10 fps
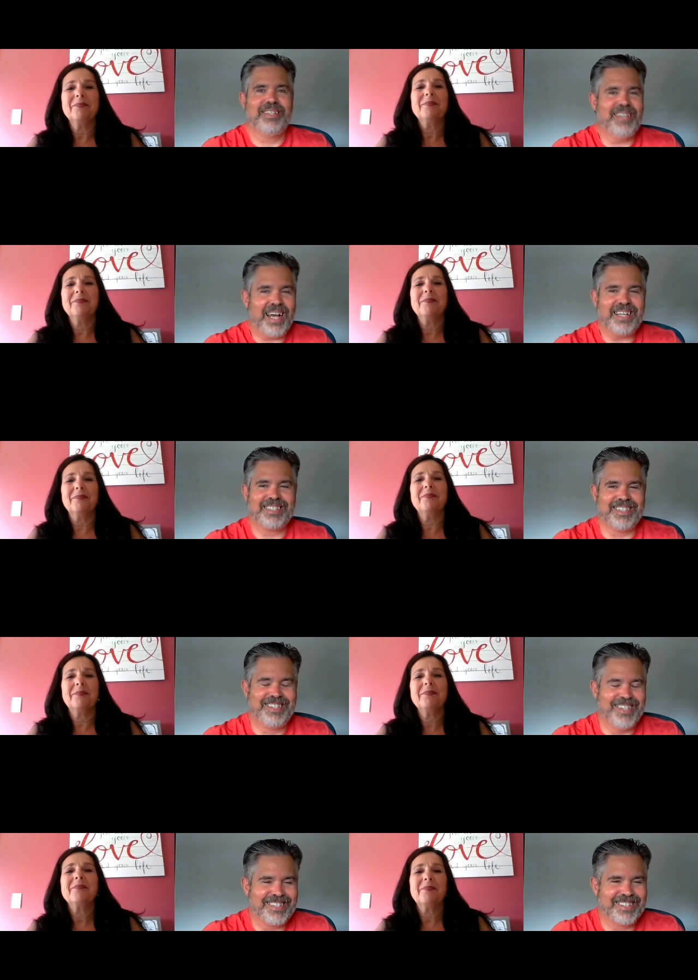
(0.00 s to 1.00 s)
Speaker 1: it does.
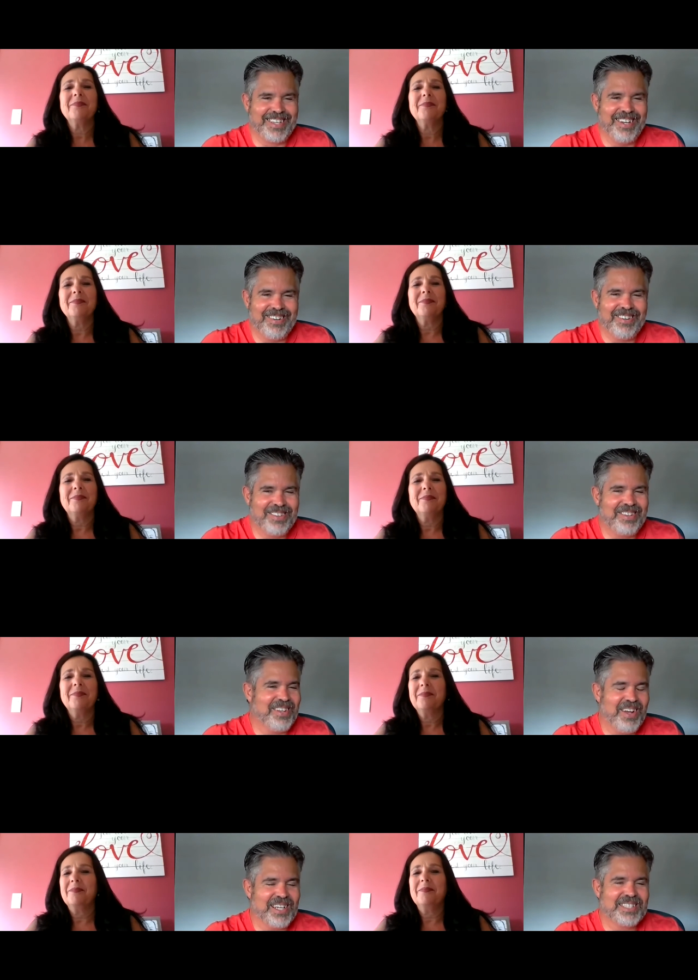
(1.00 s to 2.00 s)
It's just, you know,
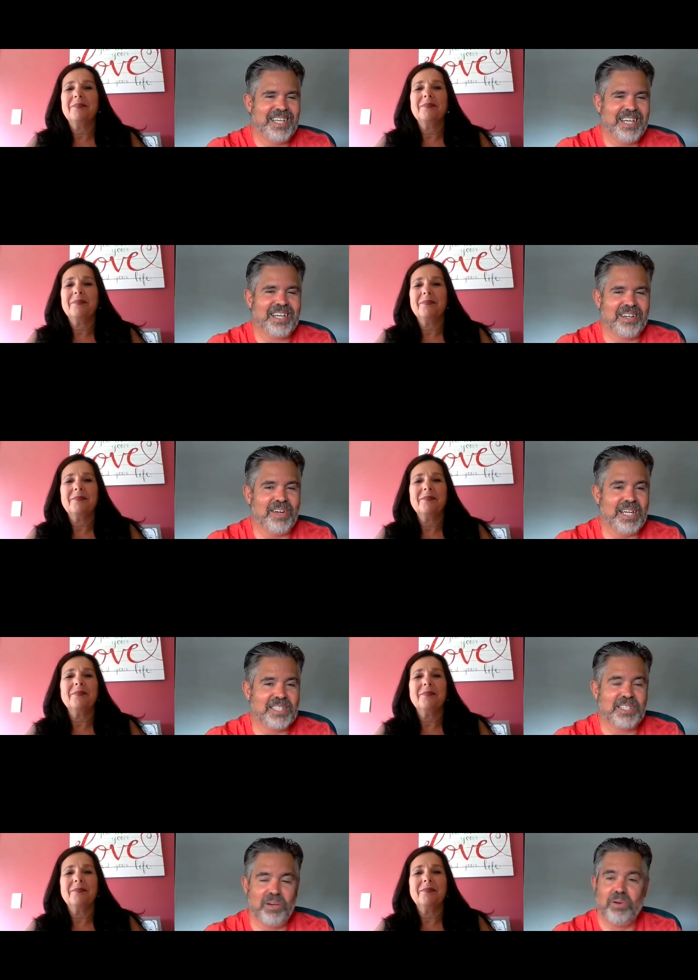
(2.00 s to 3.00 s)
you're not saying it
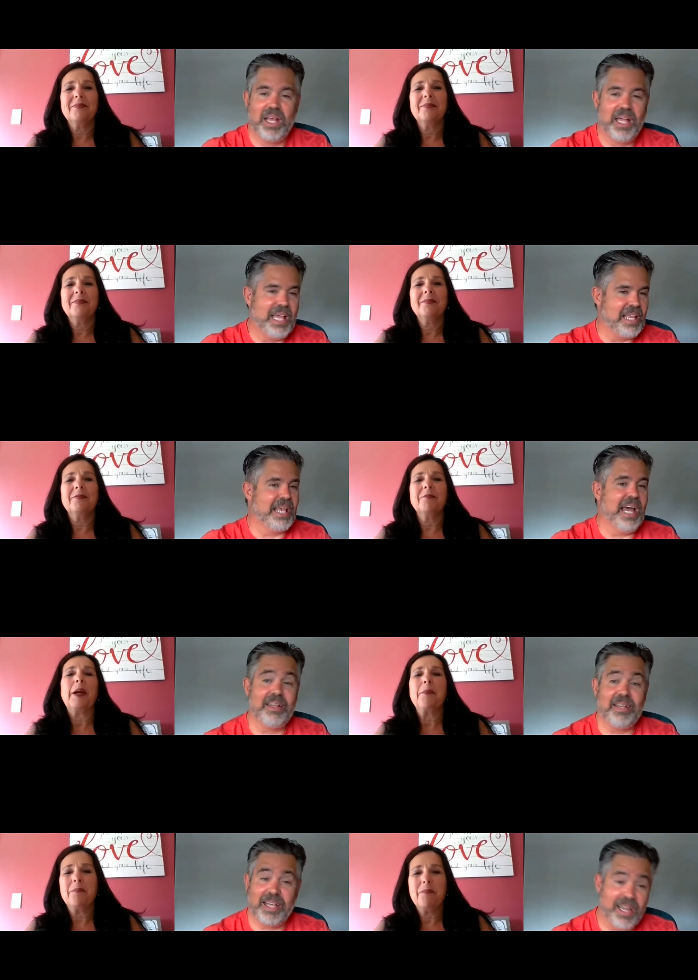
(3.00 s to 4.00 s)
right. So you
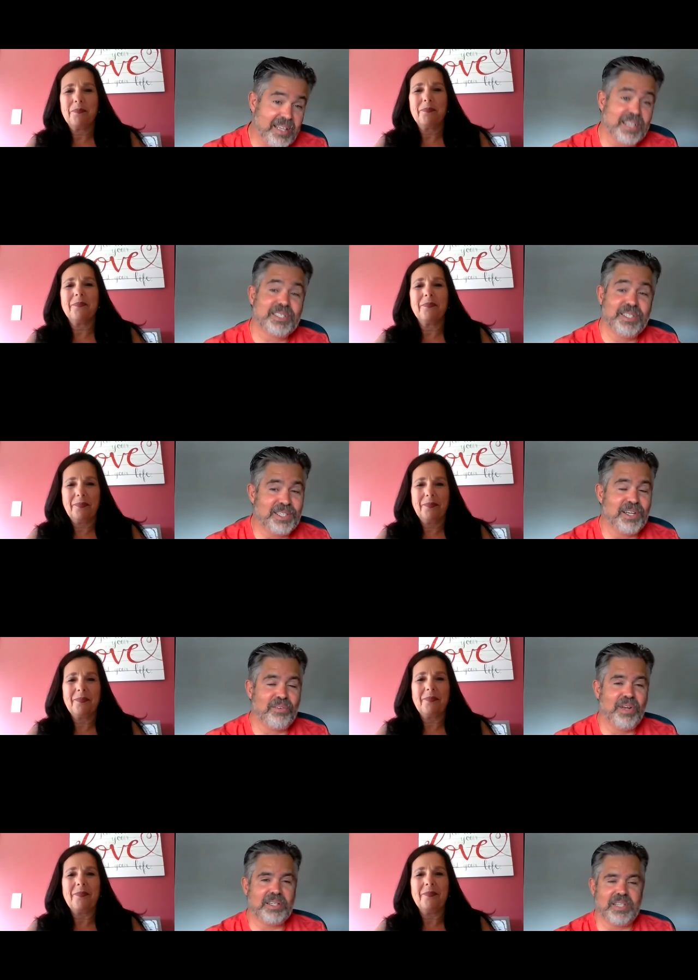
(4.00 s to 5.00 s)
gotta you gotta listen to
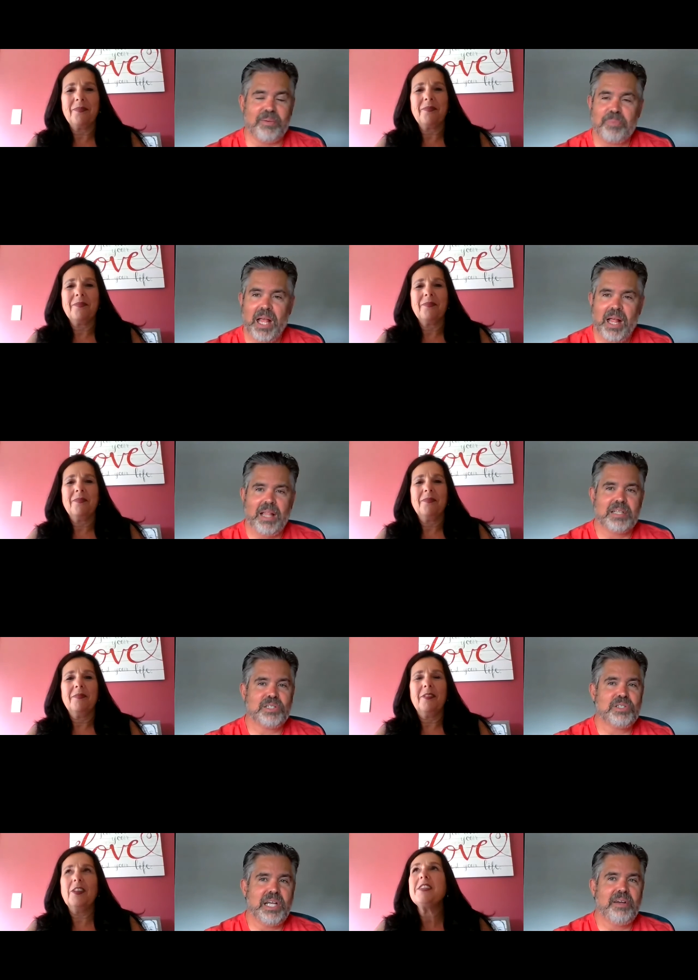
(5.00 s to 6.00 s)
your realtor.
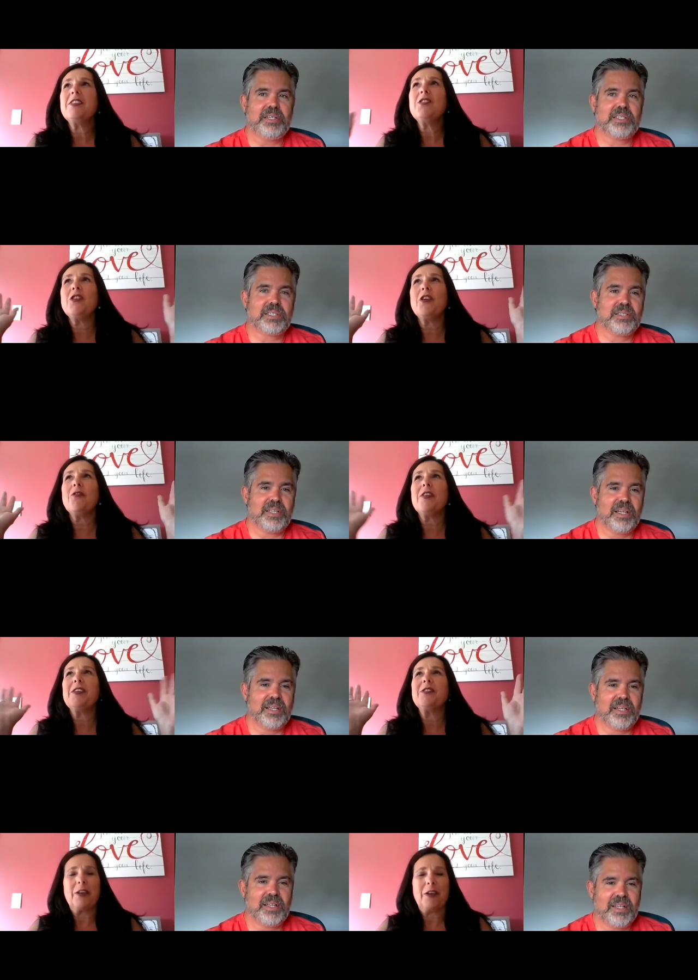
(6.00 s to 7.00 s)
Speaker 2: So Listen she, to your
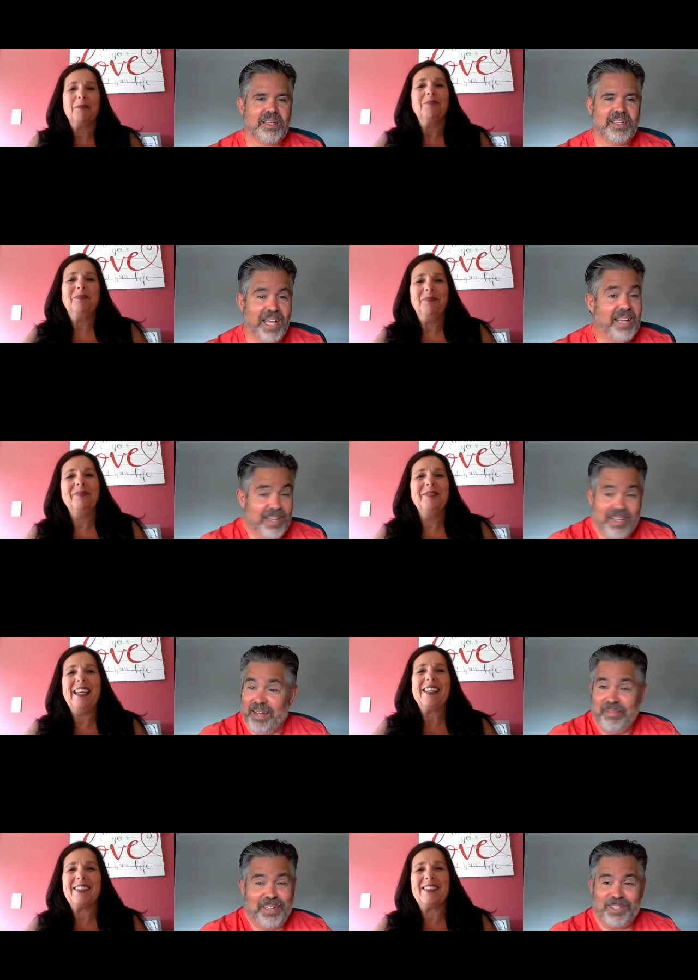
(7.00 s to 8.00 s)
realtor.
Speaker 1: Yeah,
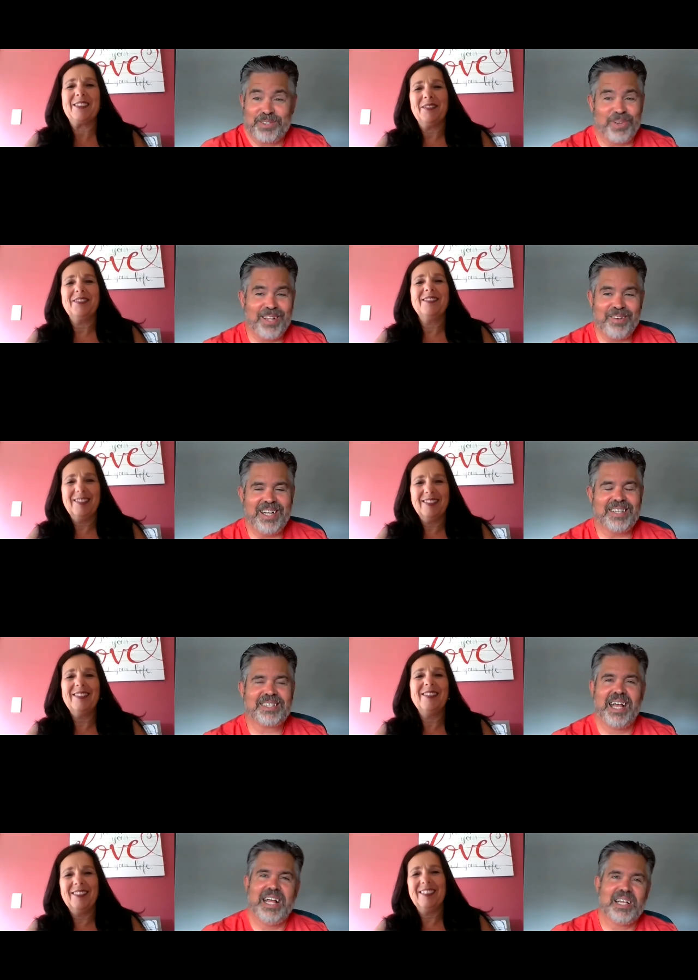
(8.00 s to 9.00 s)
yes. I mean, it's really what it
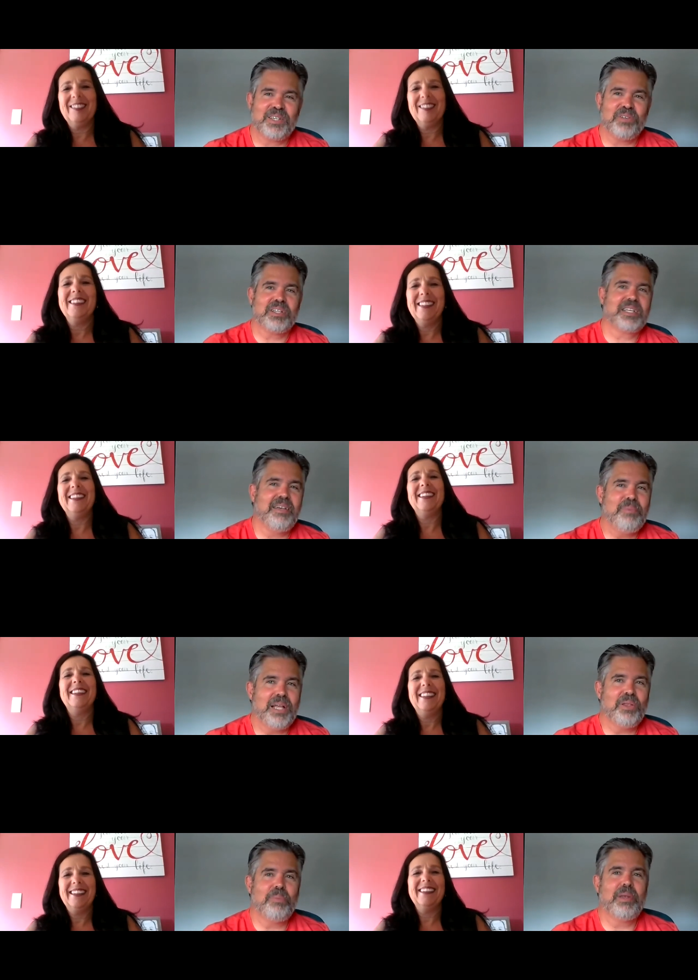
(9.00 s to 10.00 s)
is. So, give
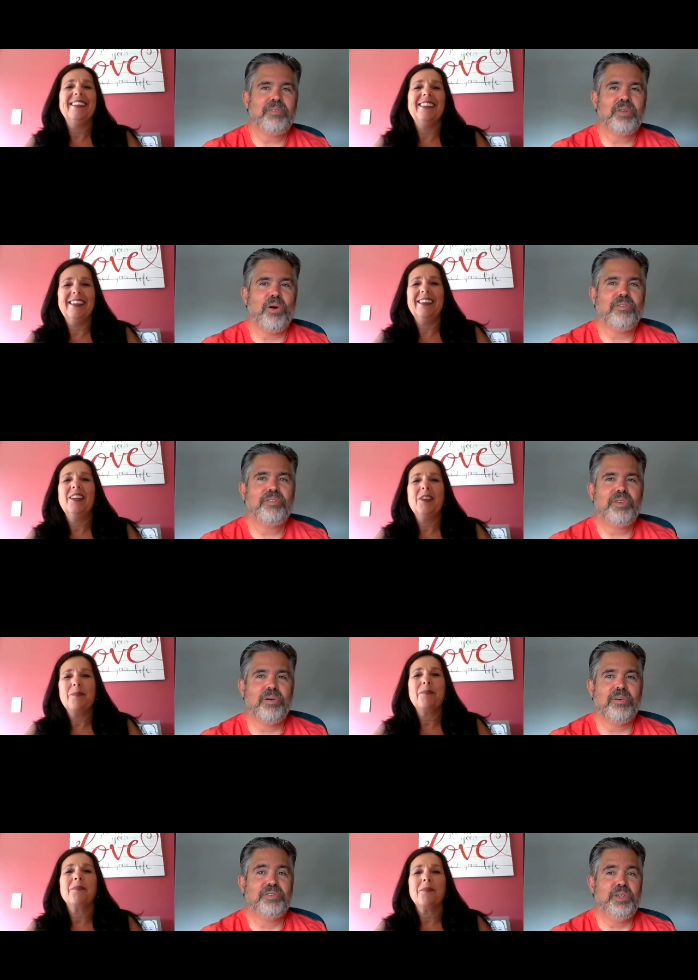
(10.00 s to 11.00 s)
me a little bit of an
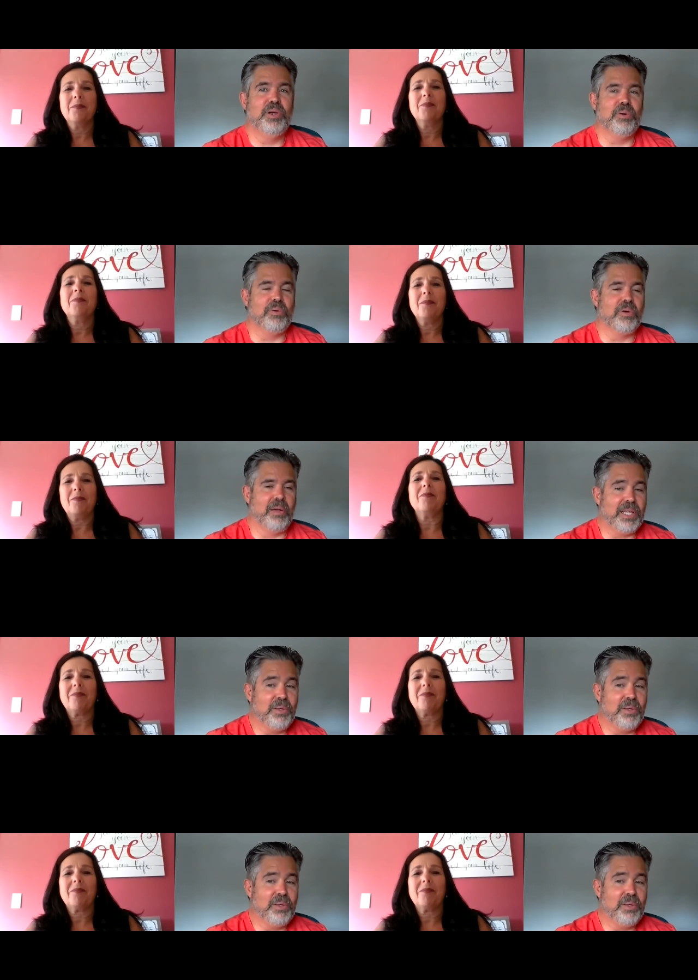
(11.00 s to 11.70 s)
overview of you. I